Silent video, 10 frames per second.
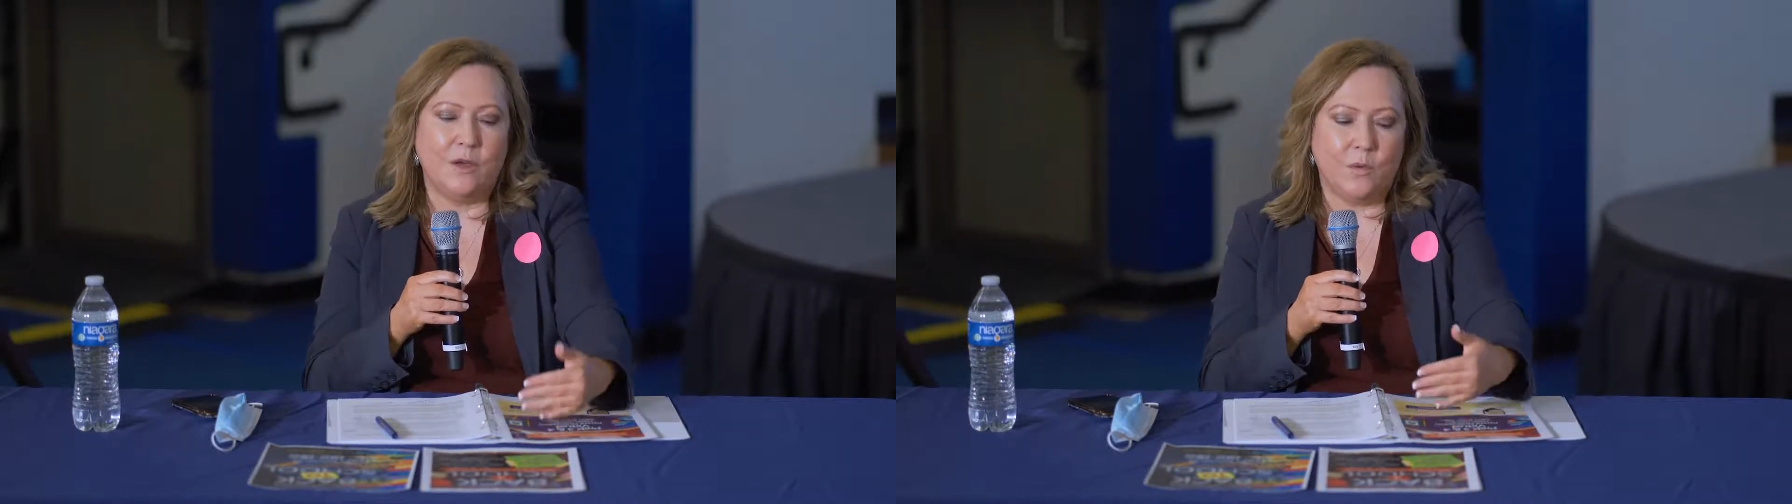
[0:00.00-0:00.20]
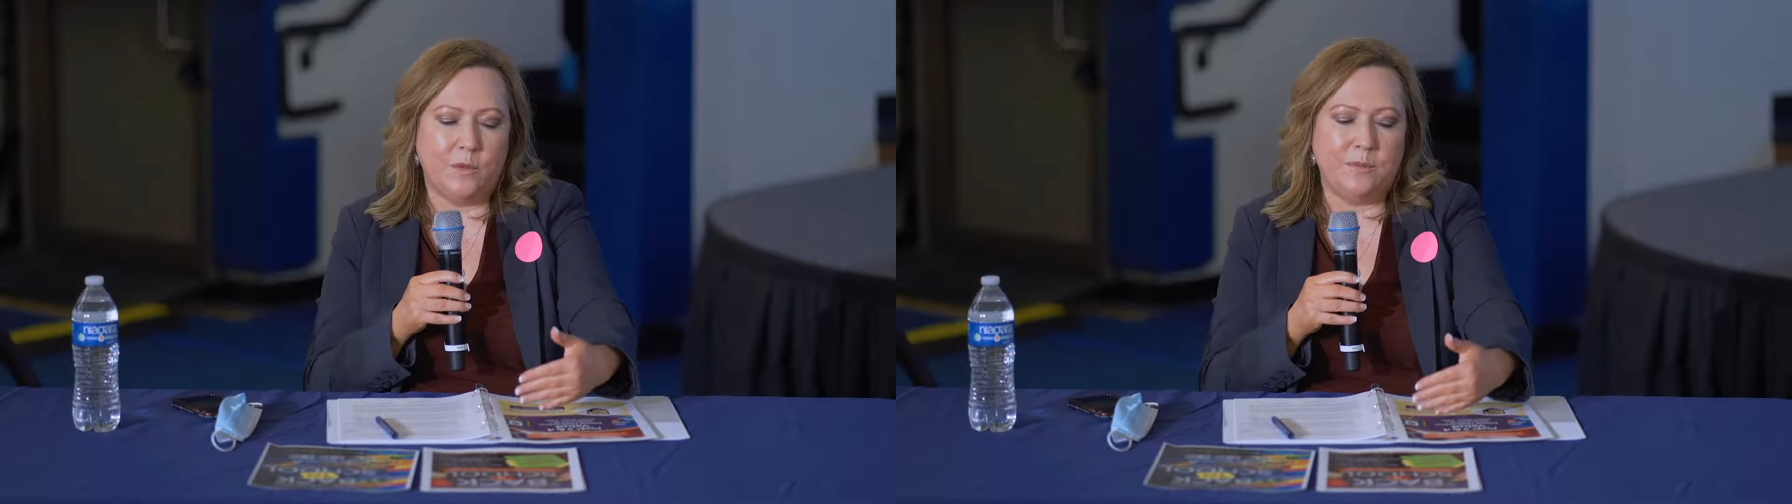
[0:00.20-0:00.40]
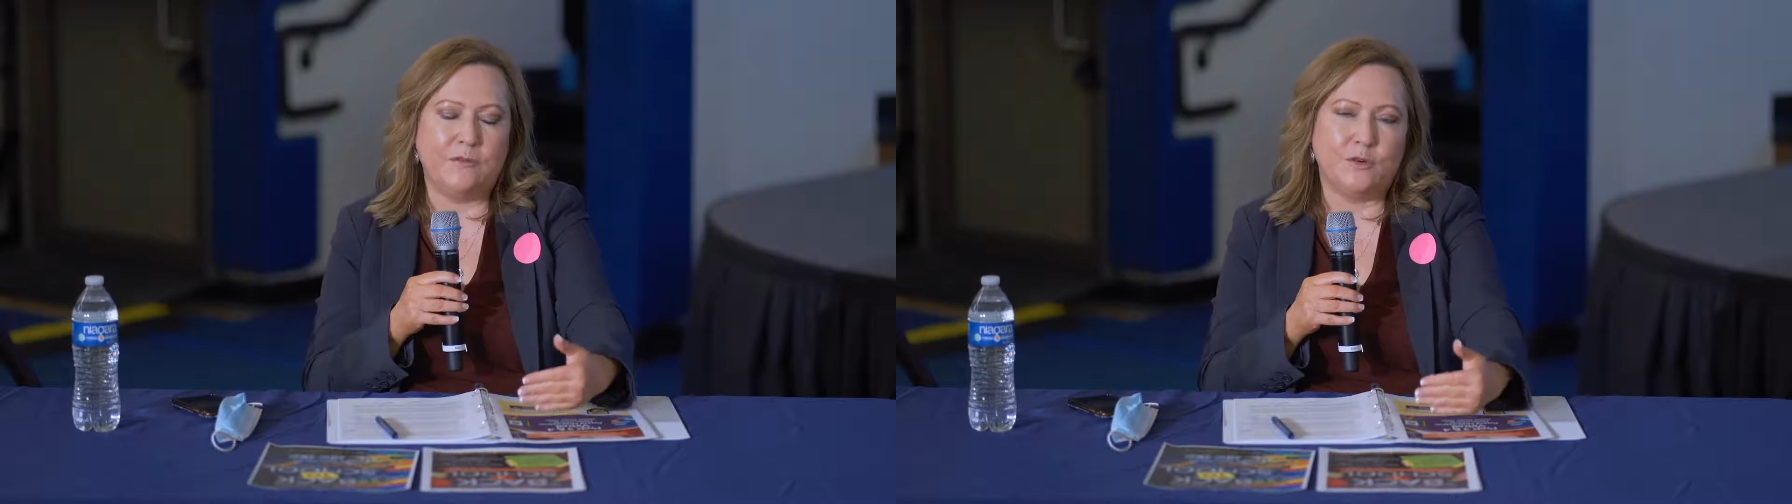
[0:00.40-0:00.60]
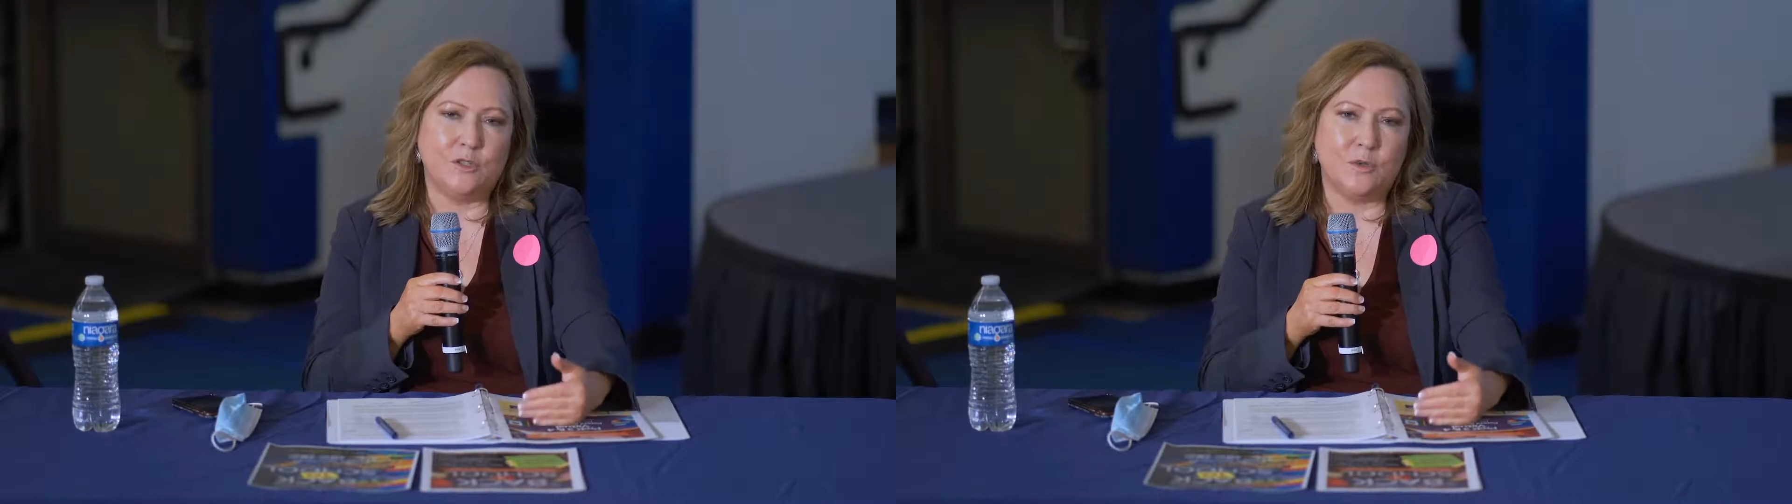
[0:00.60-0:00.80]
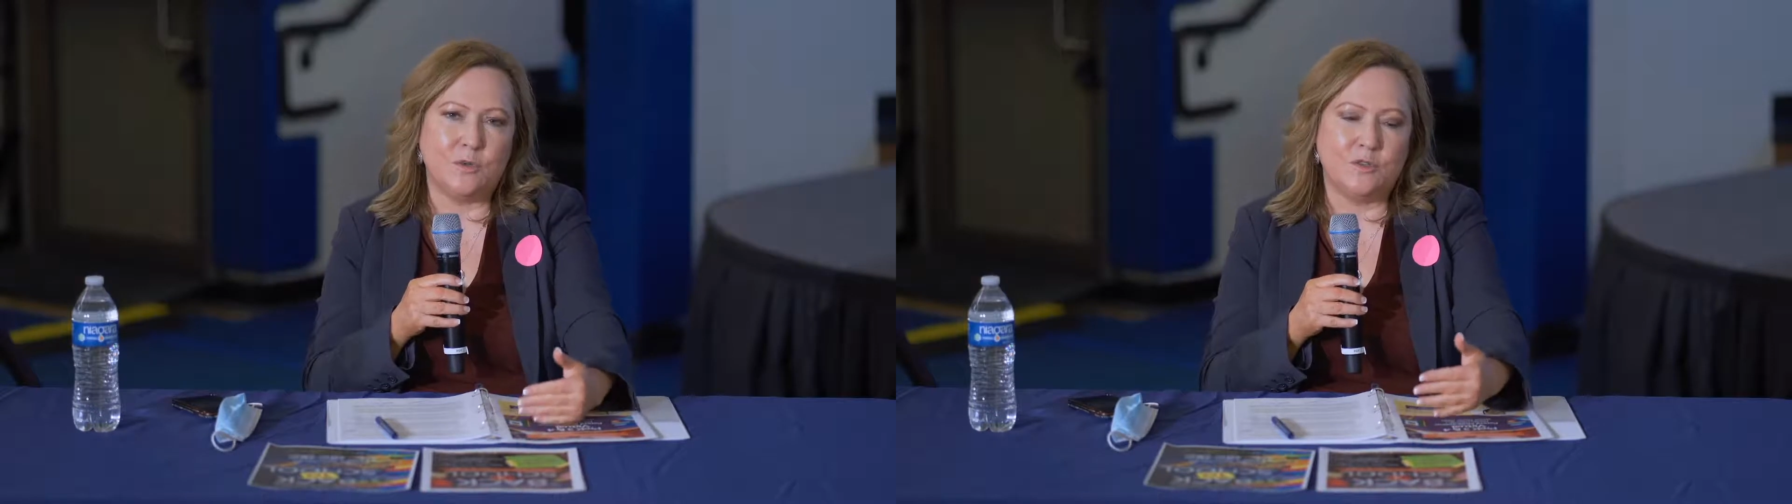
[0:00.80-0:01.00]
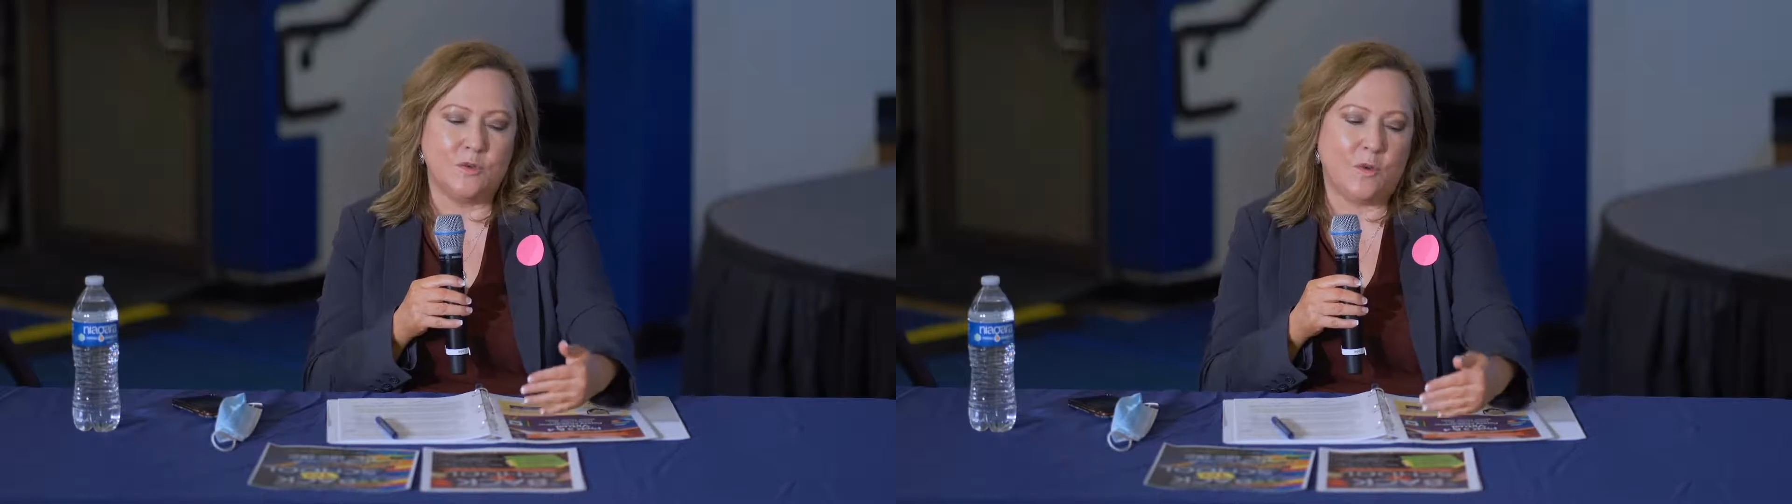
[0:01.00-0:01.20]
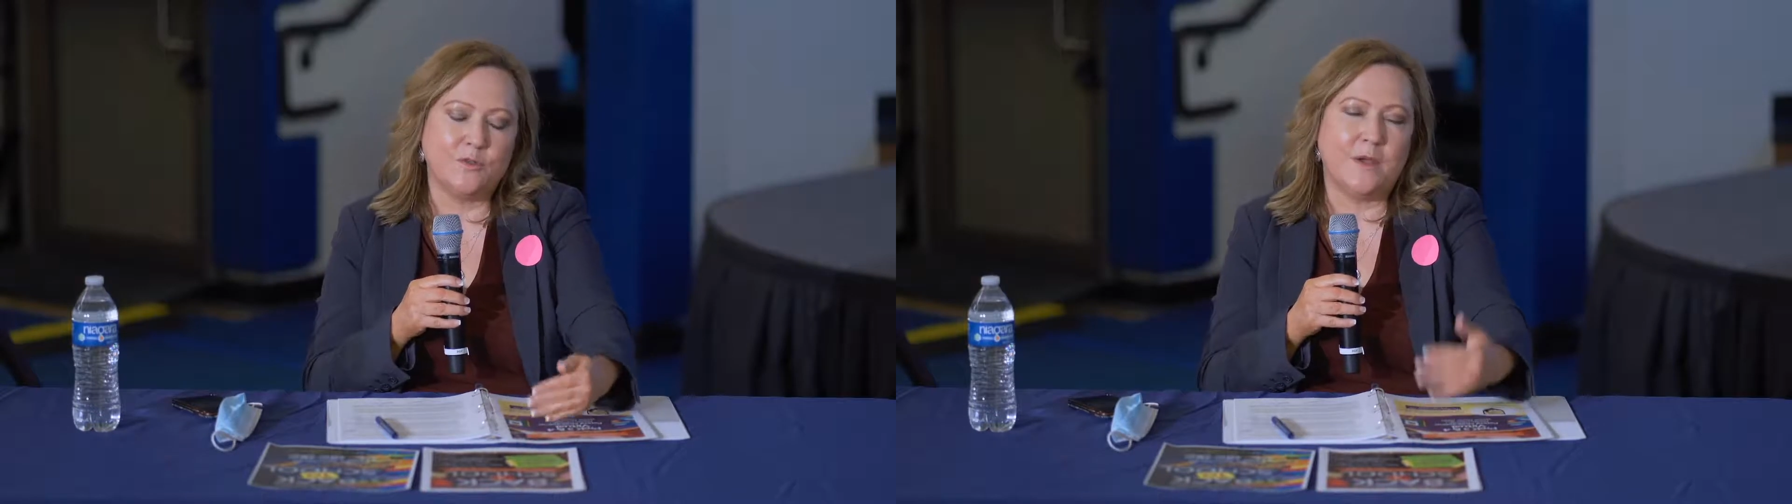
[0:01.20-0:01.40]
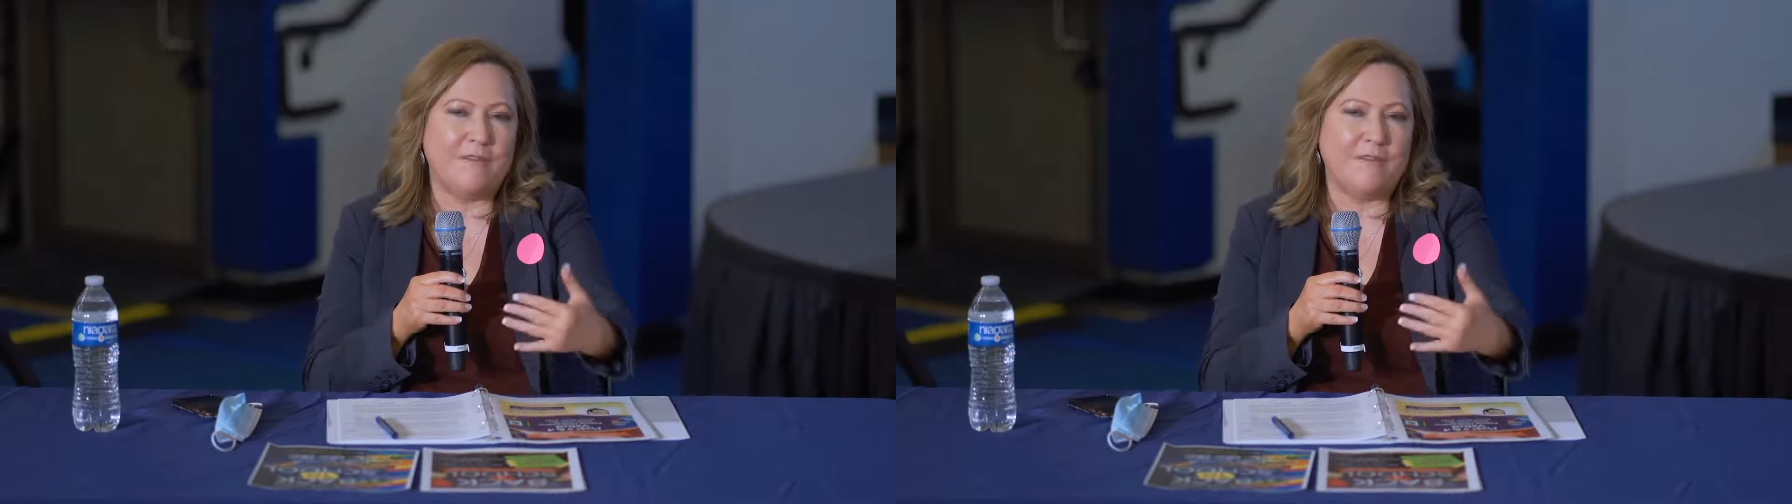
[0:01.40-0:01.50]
will be for students to also